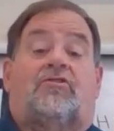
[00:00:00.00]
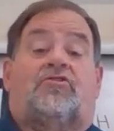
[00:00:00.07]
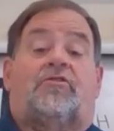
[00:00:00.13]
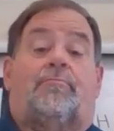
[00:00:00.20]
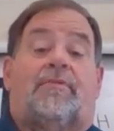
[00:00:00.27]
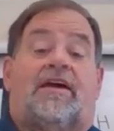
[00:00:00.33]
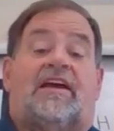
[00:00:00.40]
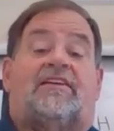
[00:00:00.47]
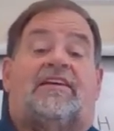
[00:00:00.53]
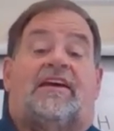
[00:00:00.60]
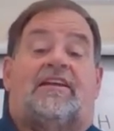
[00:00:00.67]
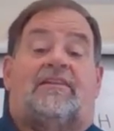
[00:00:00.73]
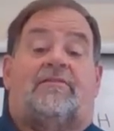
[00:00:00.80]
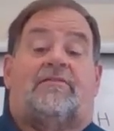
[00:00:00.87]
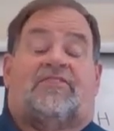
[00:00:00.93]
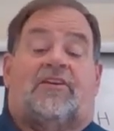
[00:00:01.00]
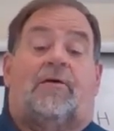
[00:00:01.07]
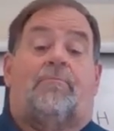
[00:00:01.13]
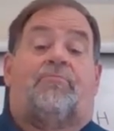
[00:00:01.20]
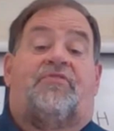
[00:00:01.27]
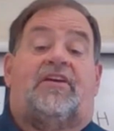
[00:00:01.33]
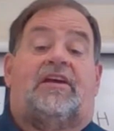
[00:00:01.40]
to make it
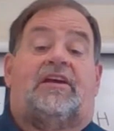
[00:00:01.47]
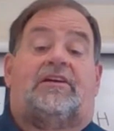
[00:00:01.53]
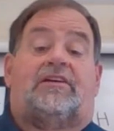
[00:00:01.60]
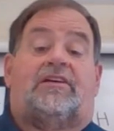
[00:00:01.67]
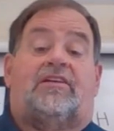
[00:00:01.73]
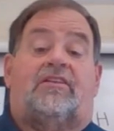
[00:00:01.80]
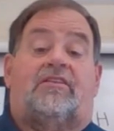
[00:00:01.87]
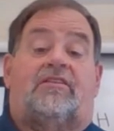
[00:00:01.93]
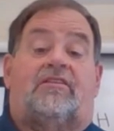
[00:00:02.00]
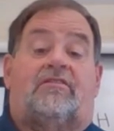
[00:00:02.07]
something